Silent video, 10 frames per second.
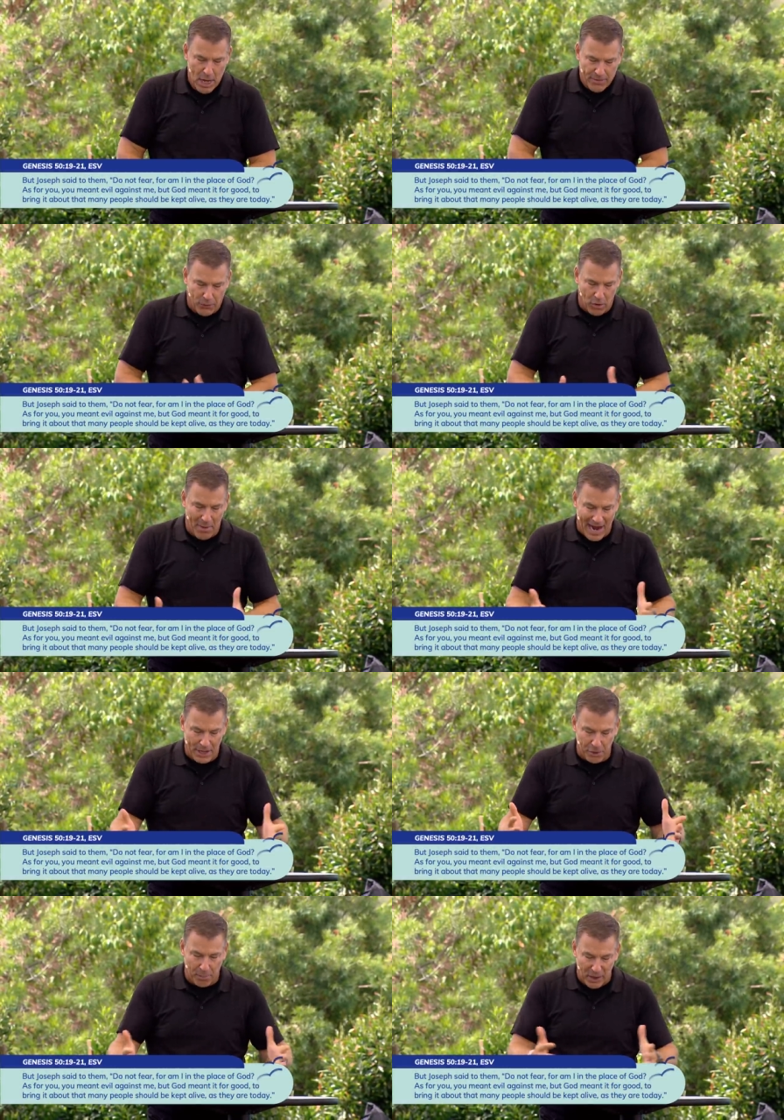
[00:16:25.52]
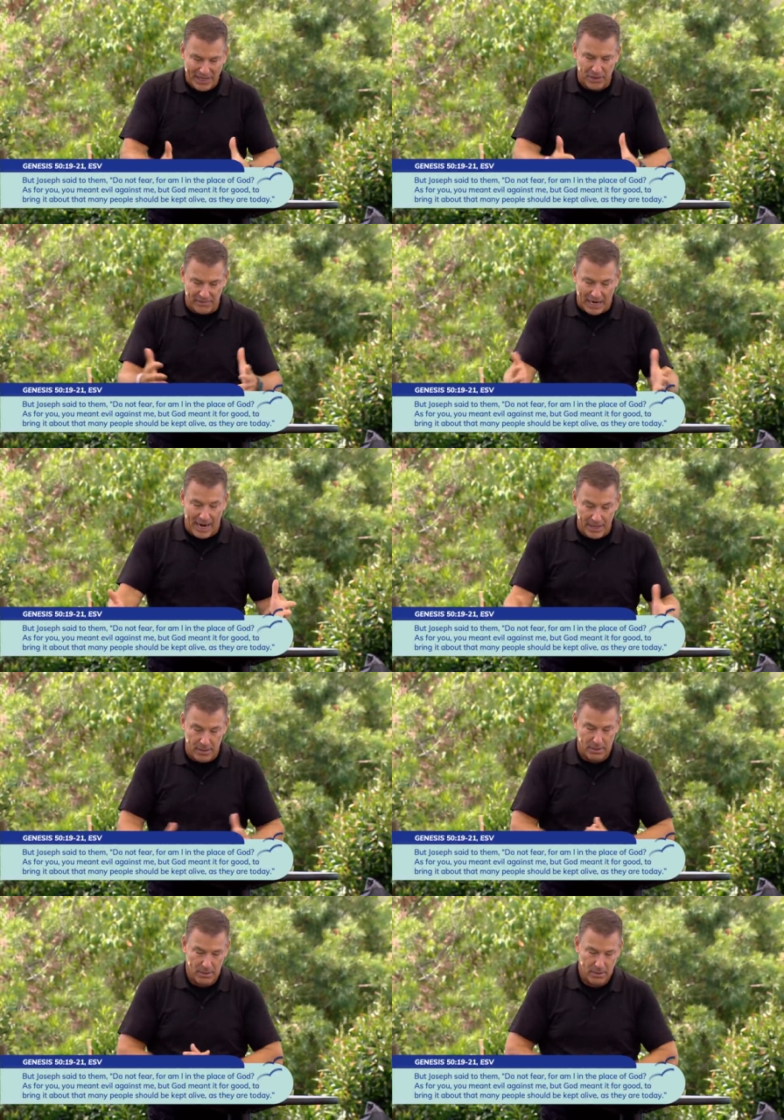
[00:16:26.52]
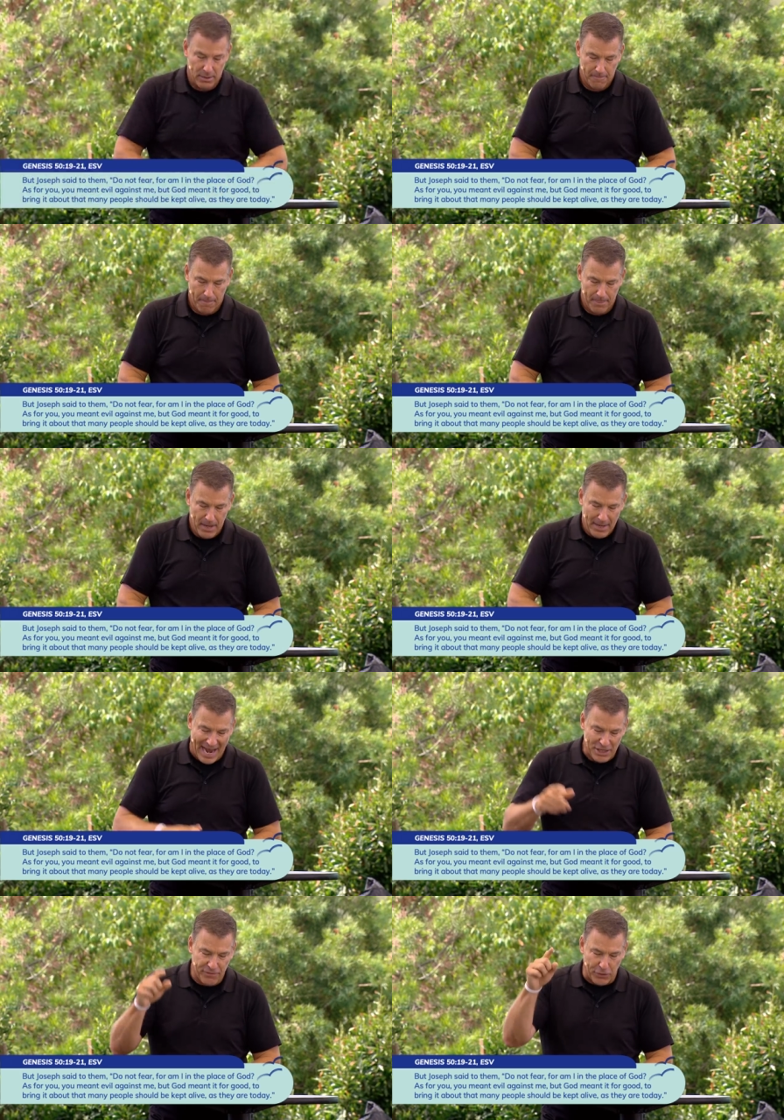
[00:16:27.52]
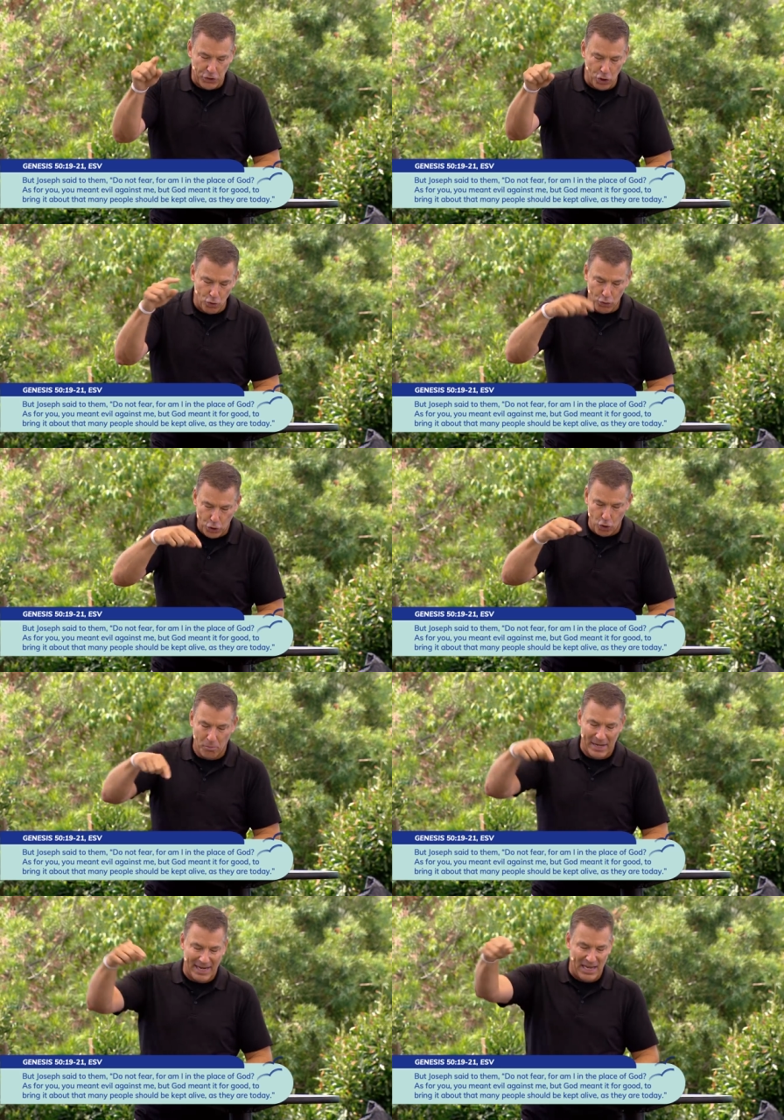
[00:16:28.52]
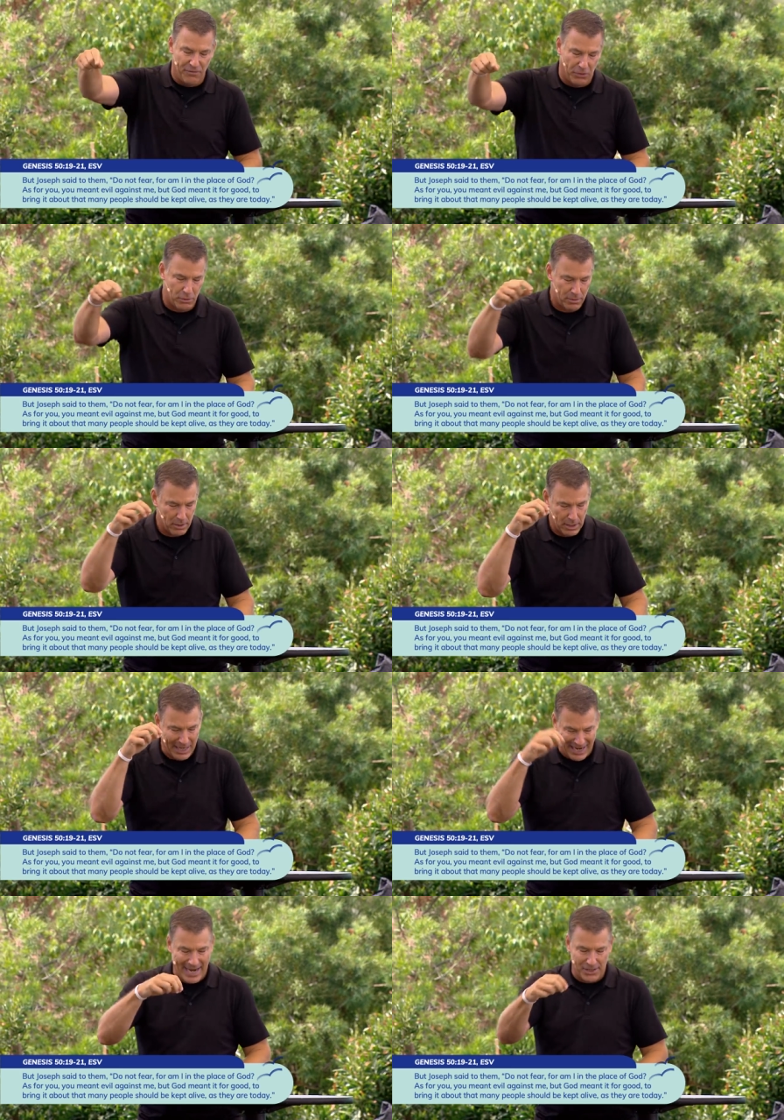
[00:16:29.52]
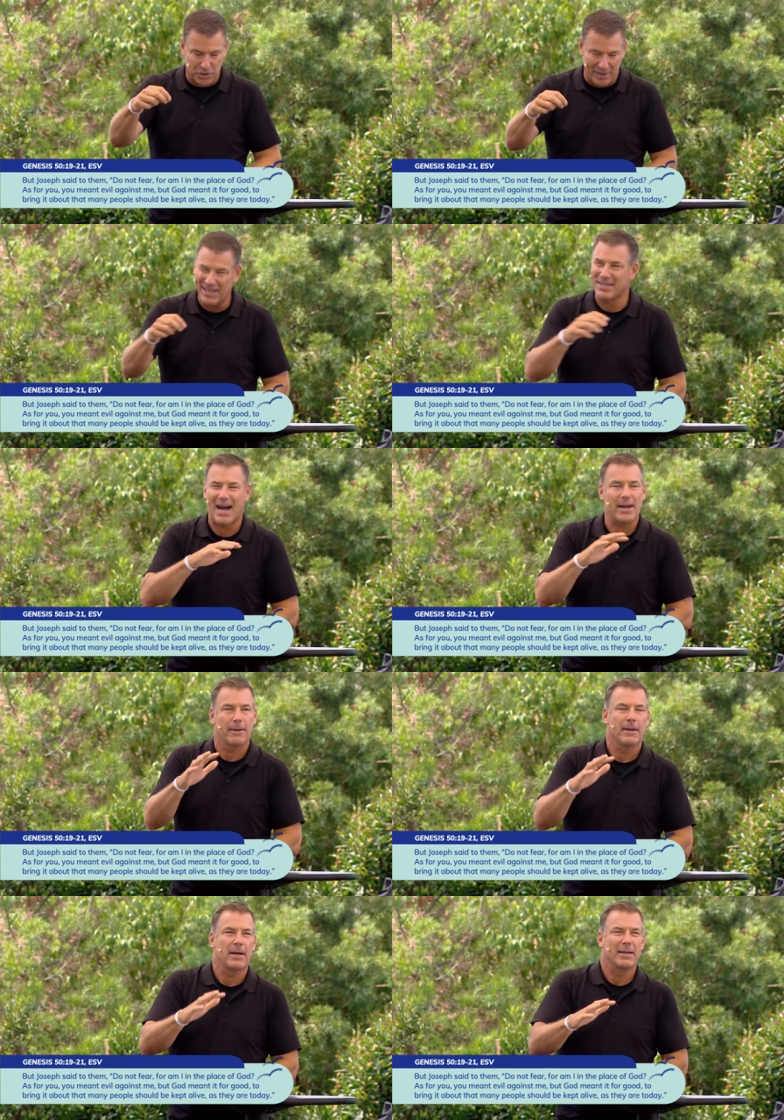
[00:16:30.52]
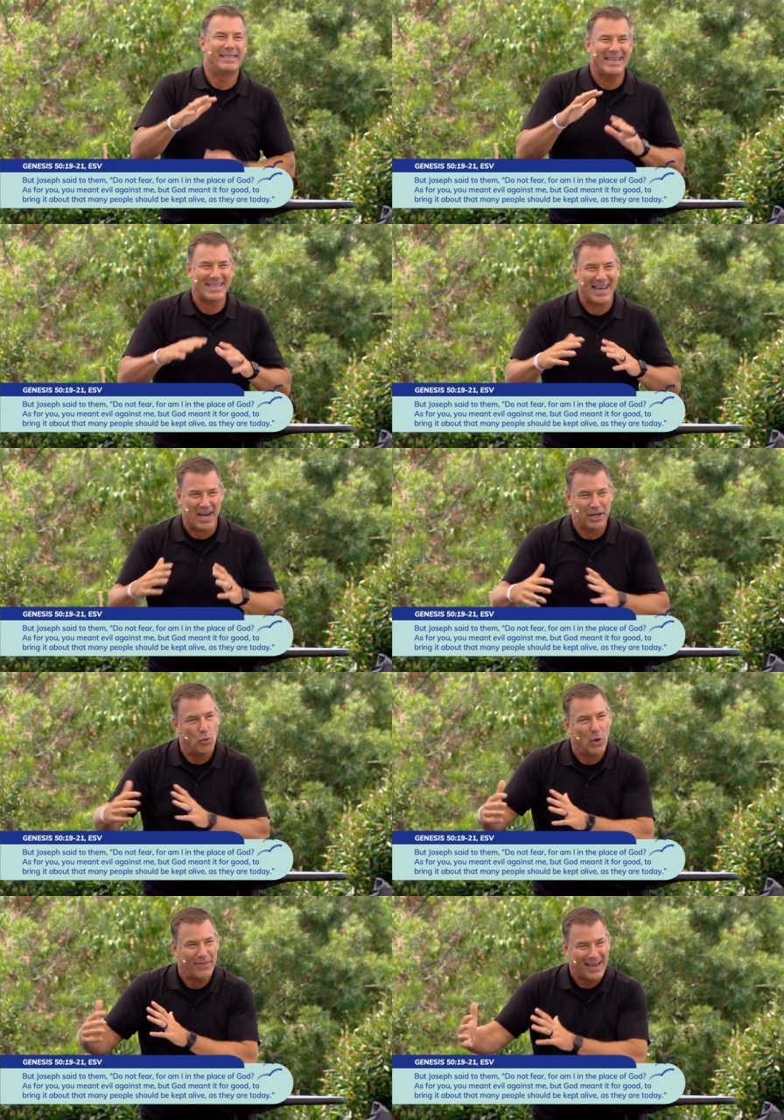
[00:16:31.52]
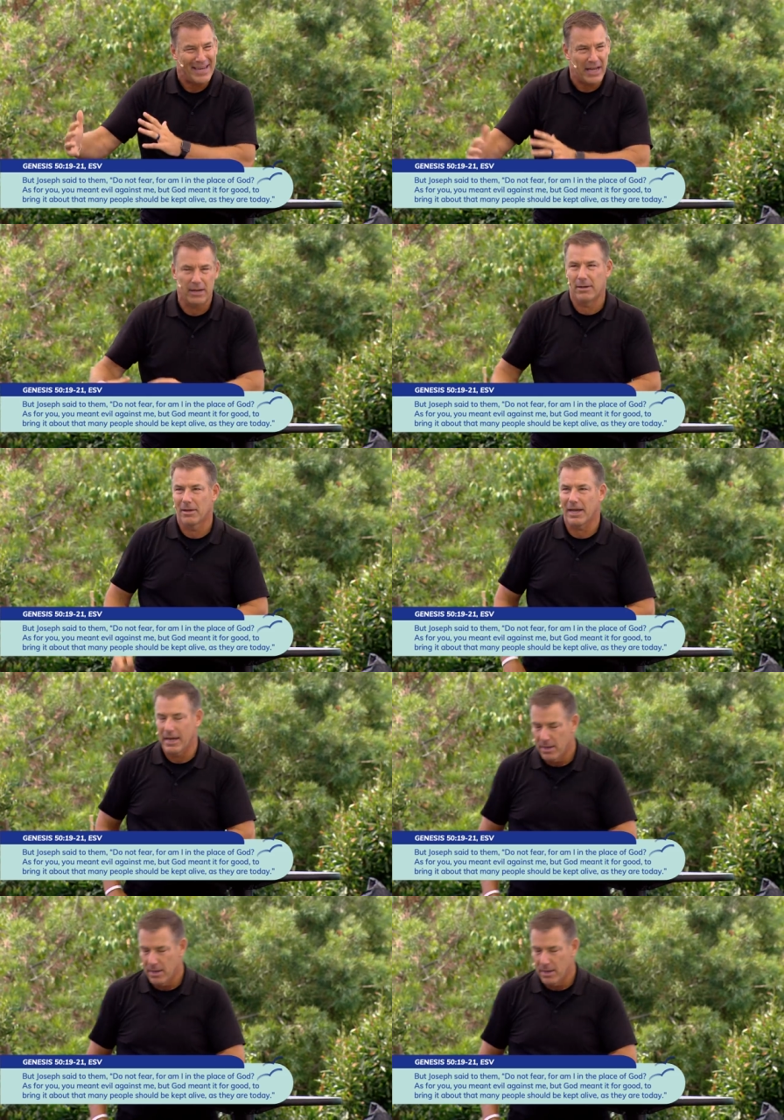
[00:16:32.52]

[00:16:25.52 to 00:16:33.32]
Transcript: for am I in the place of God? As for you, you meant evil against me. He's not discounting what they did, okay?